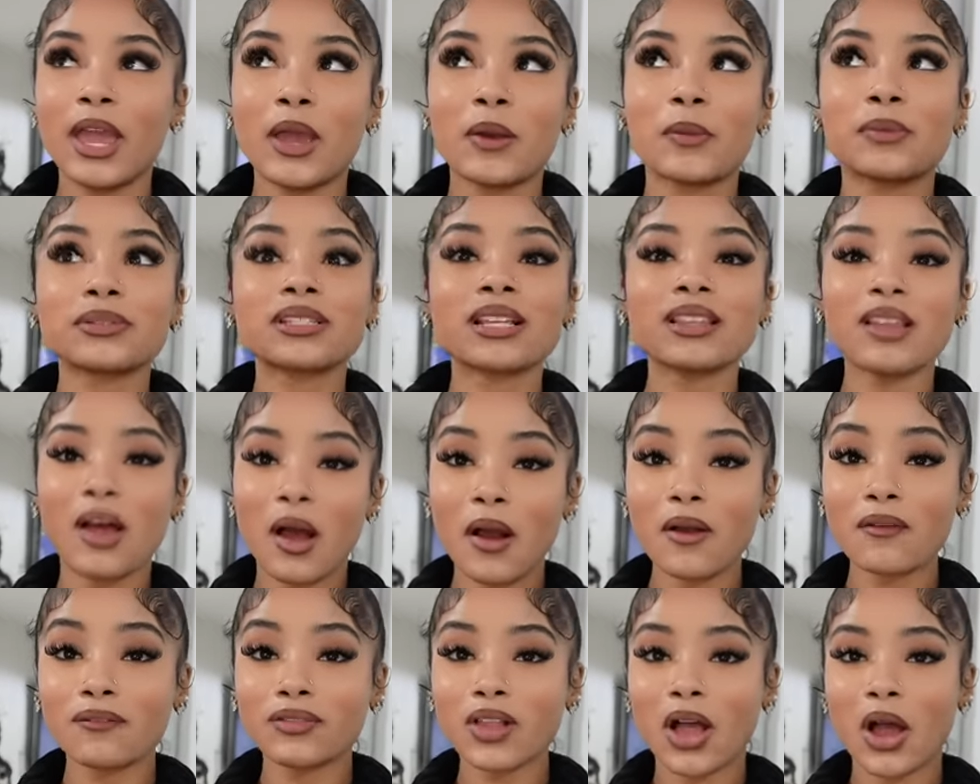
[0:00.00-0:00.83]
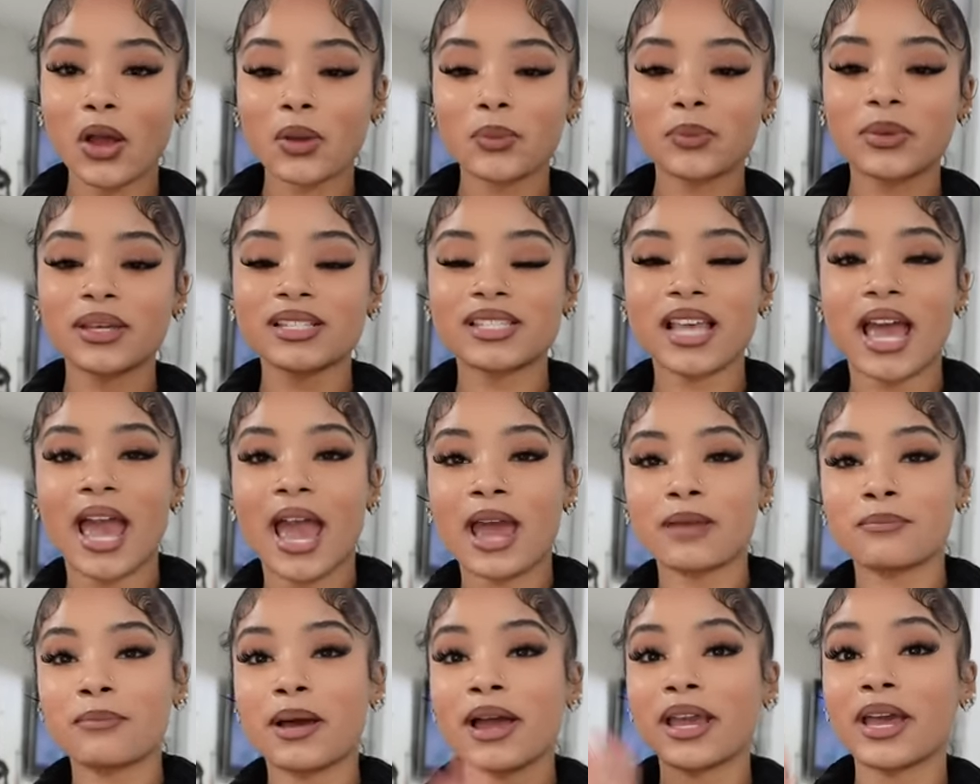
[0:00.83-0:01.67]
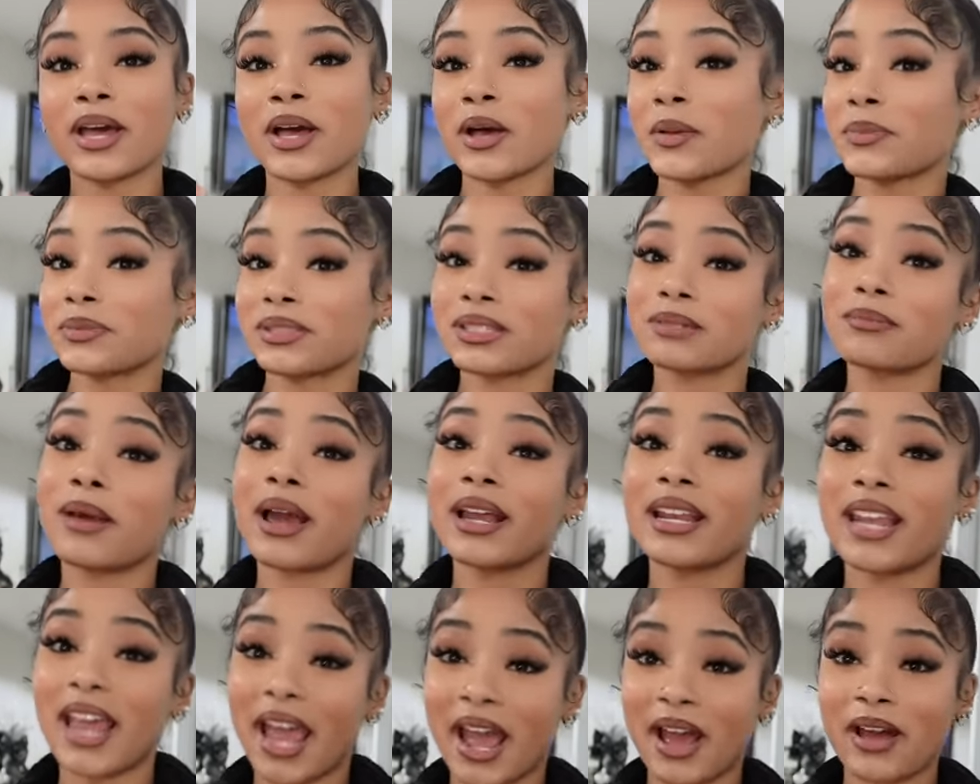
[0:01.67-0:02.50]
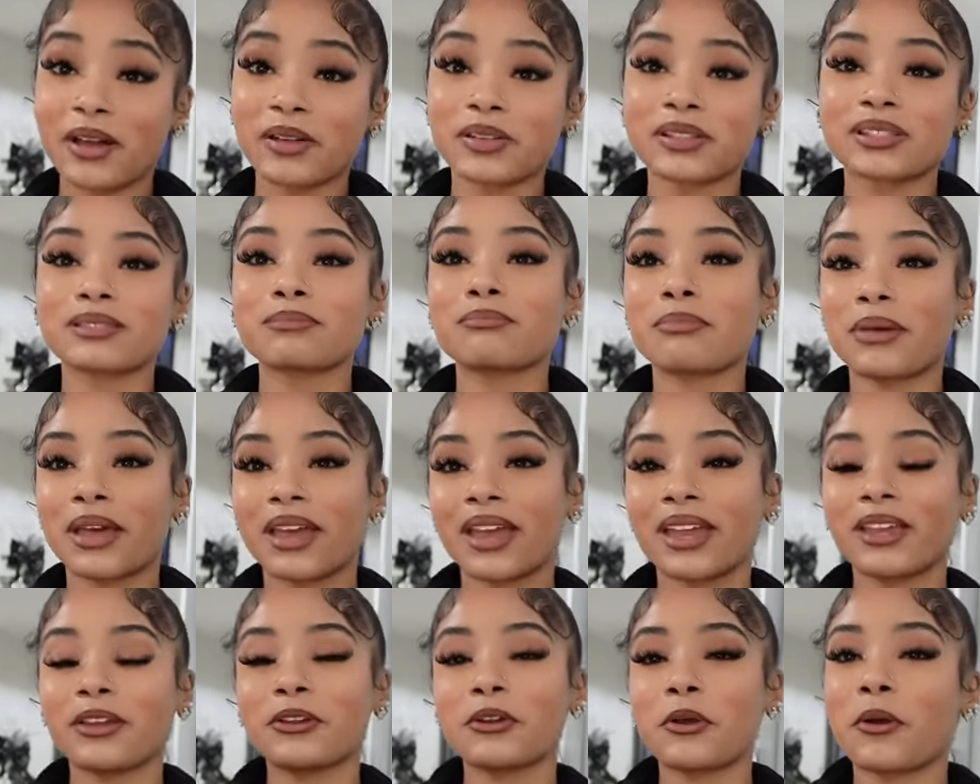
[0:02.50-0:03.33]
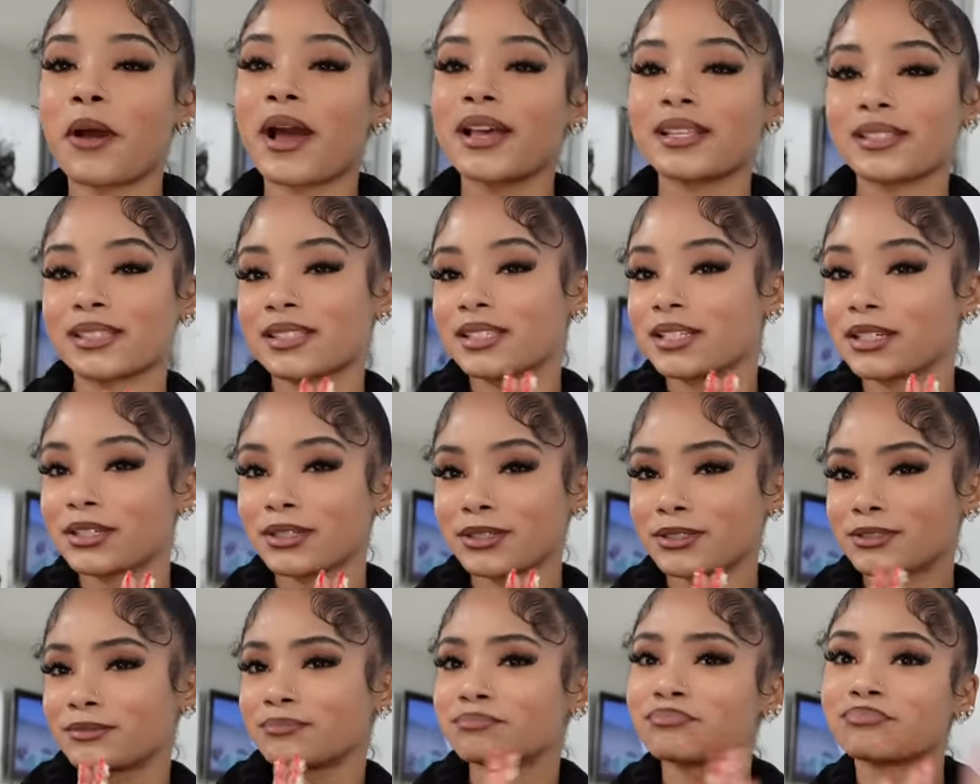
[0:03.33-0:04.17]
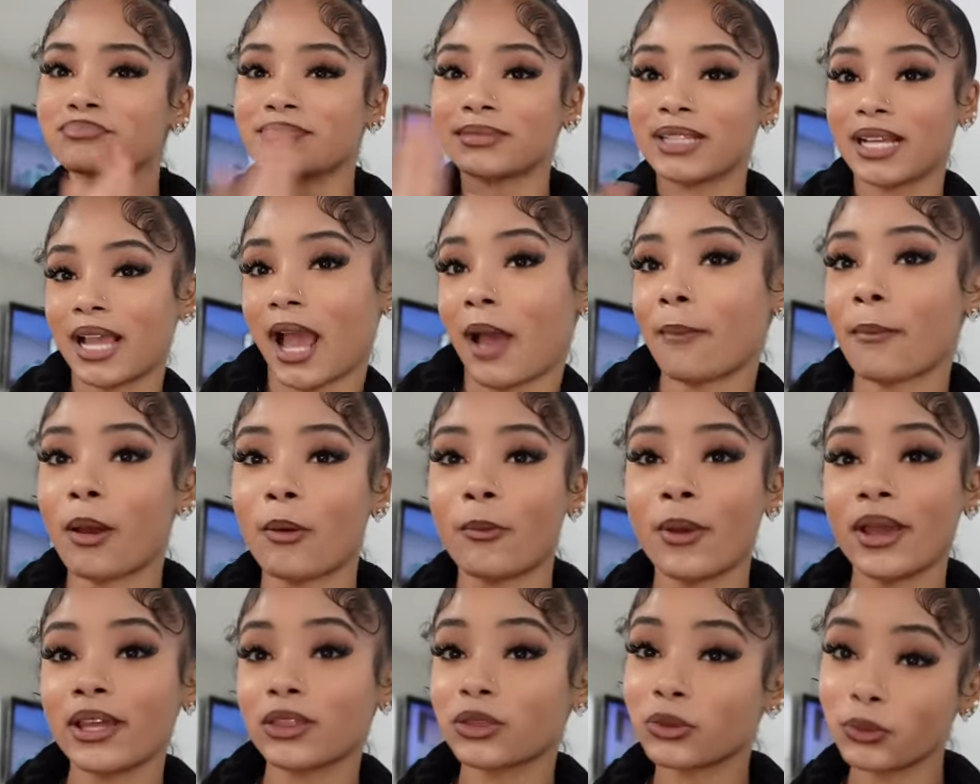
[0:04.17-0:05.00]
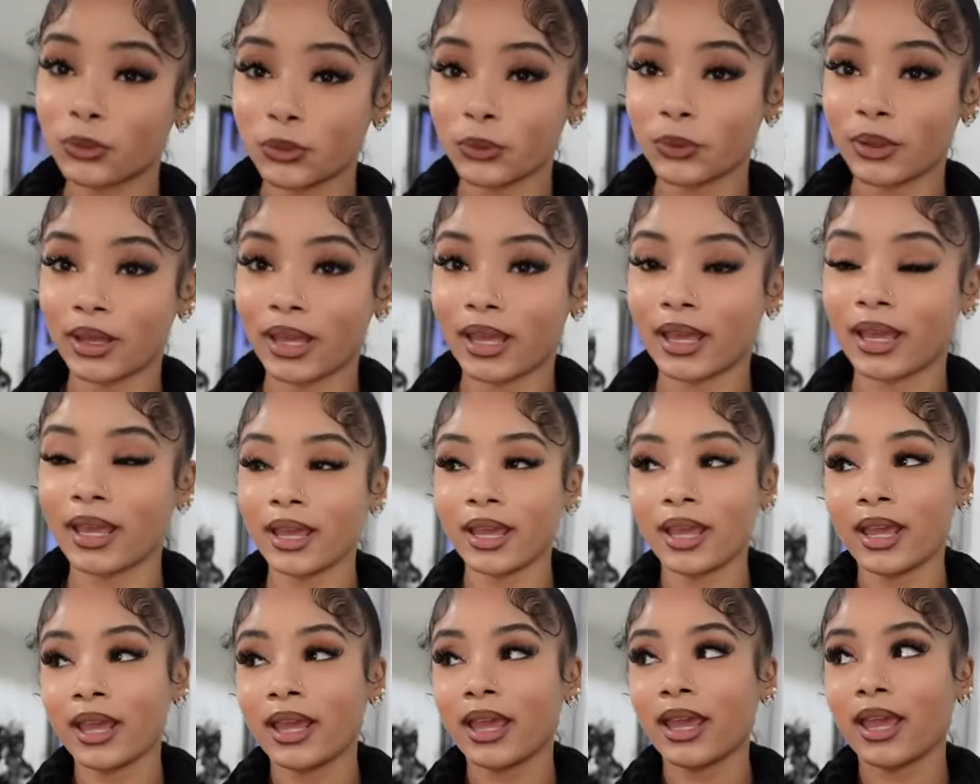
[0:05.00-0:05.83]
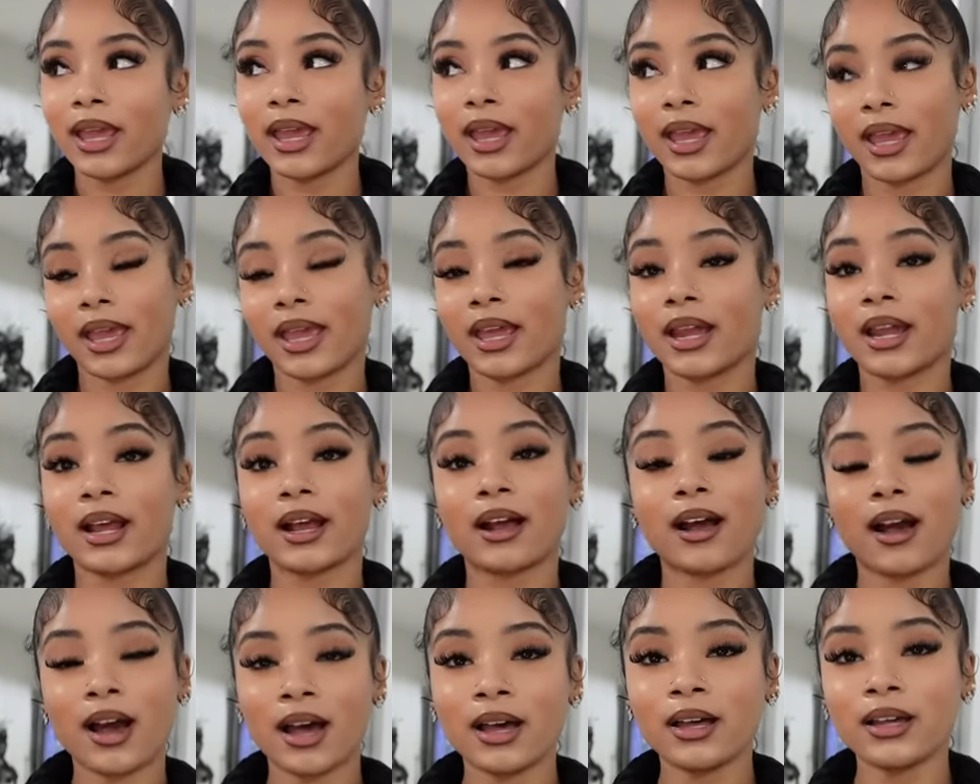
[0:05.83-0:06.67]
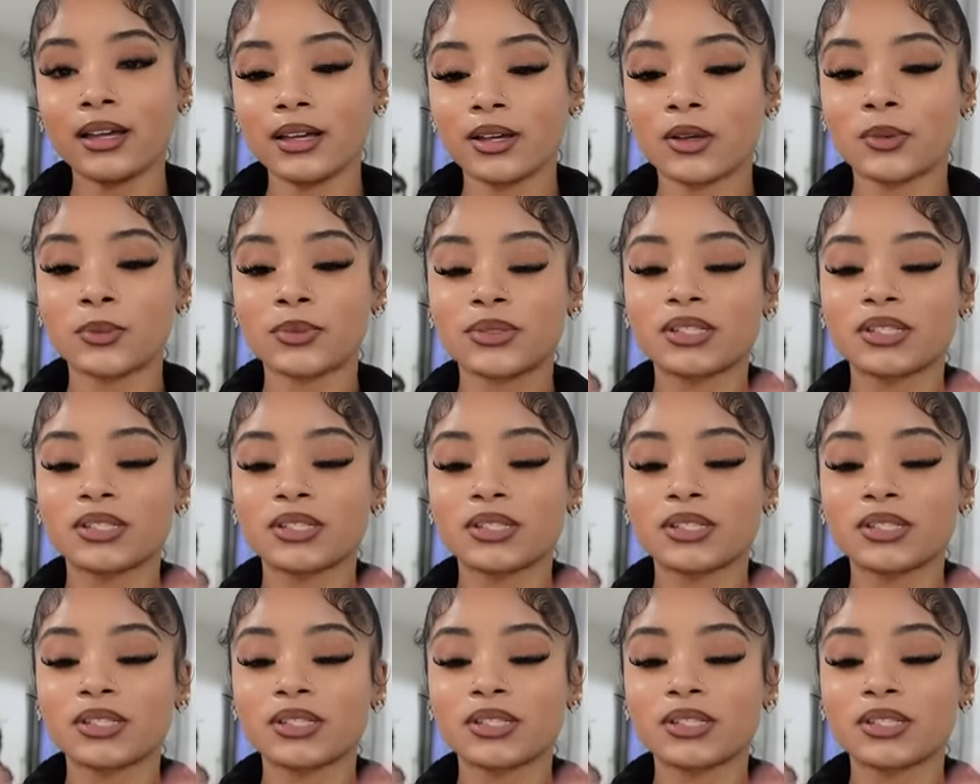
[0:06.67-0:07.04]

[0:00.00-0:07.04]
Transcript: It was a long vlogmas. I had my ups and my downs, but you know, I still got my way through it and caught up.